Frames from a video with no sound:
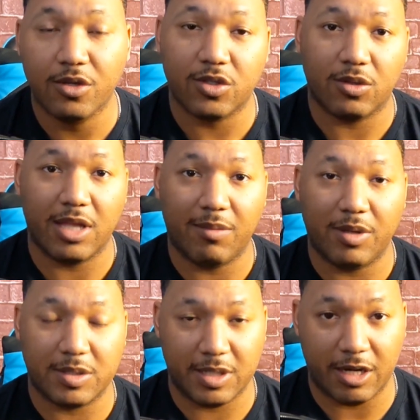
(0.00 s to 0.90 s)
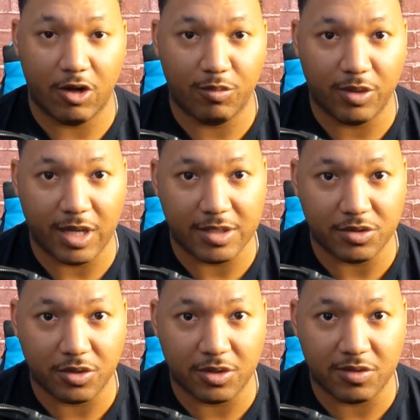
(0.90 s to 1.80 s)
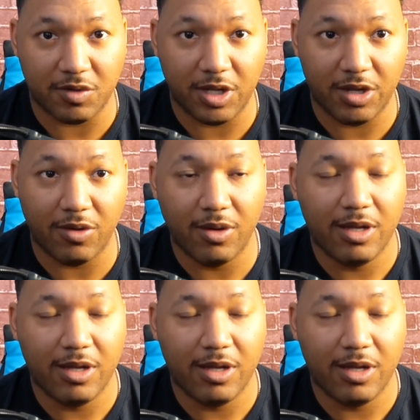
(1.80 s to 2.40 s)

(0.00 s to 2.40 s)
So with that being said, I hope you guys enjoyed this video.